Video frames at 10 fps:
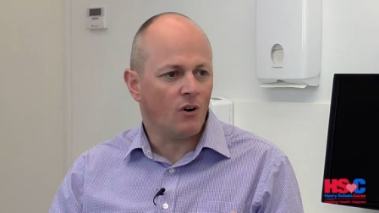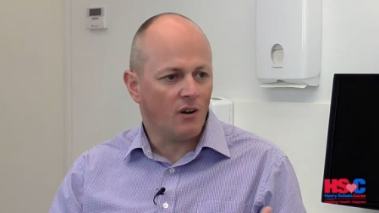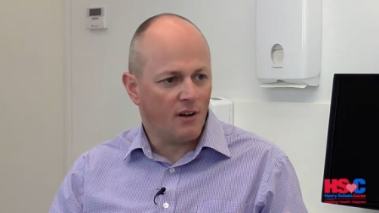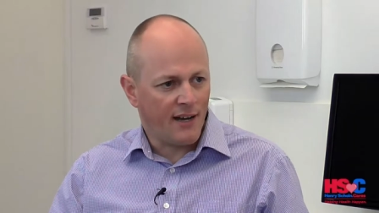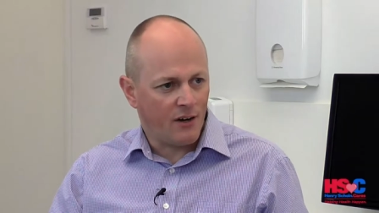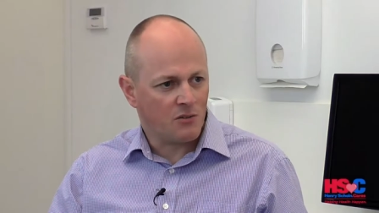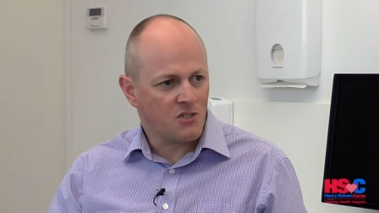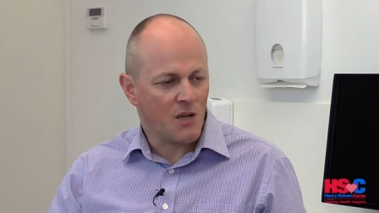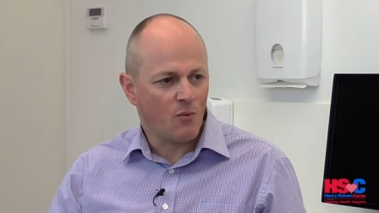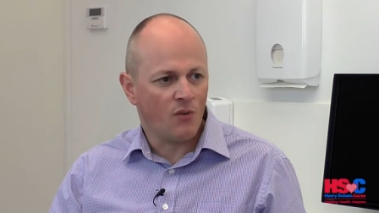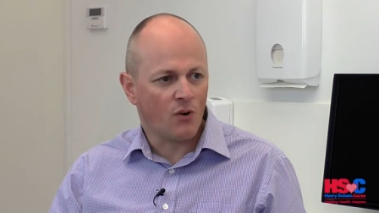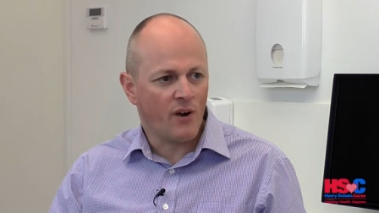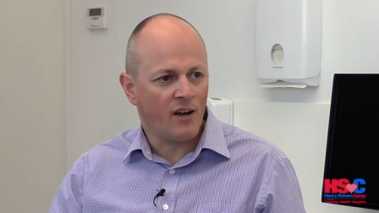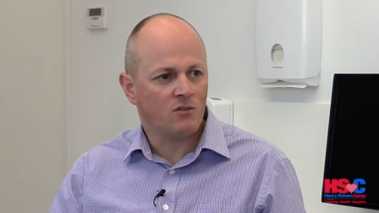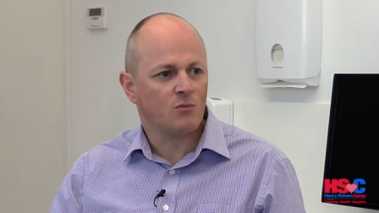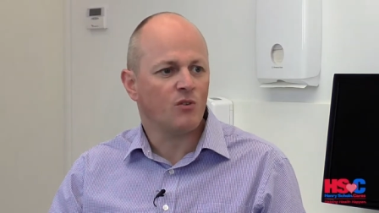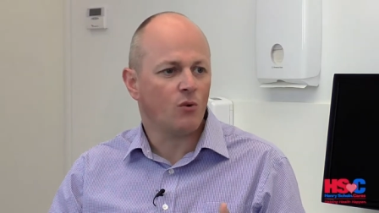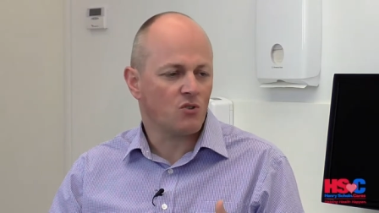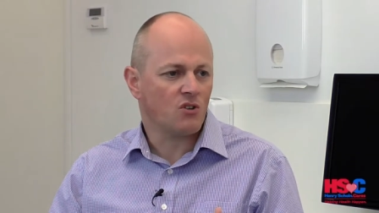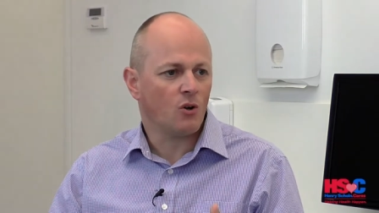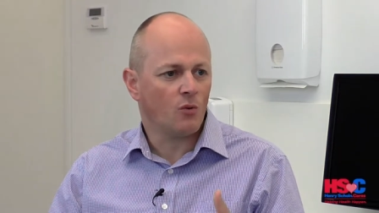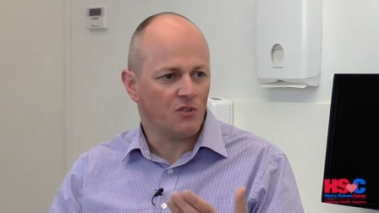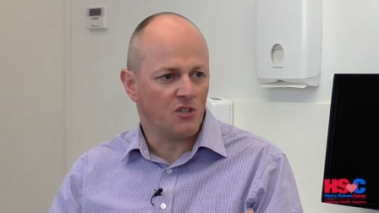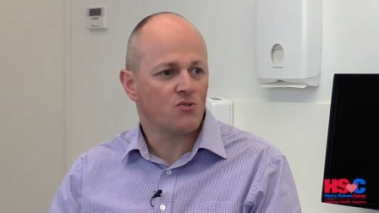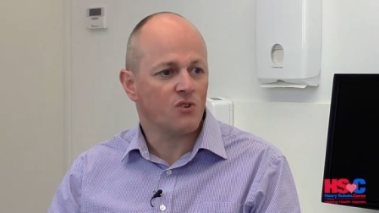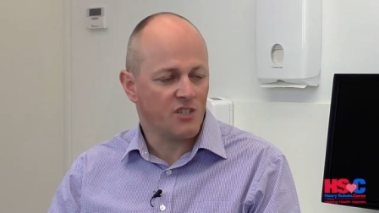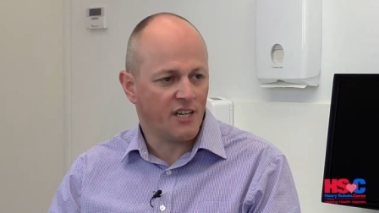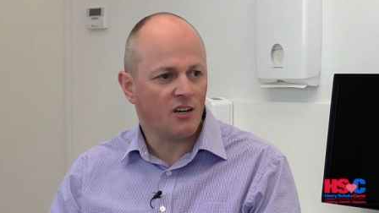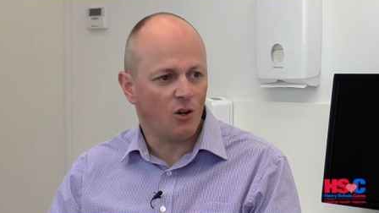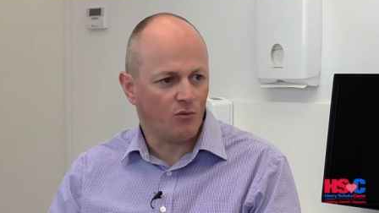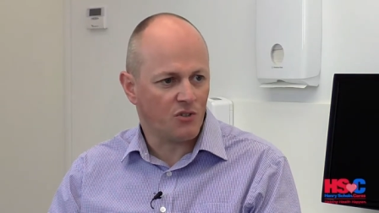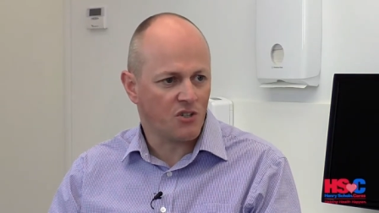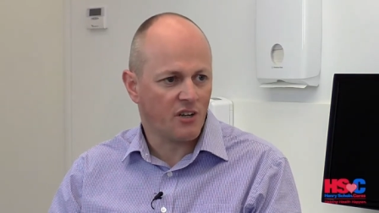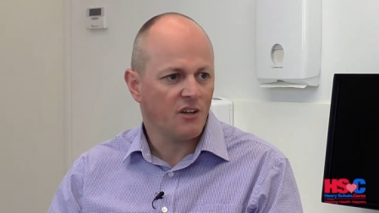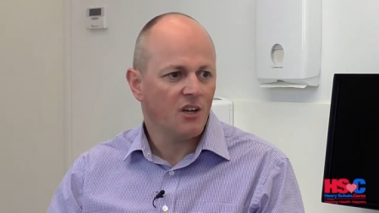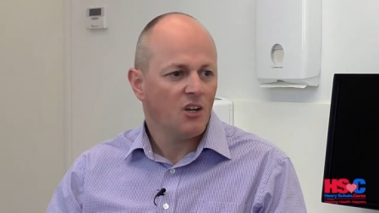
got our team on the ground and we've also got the district dental officer,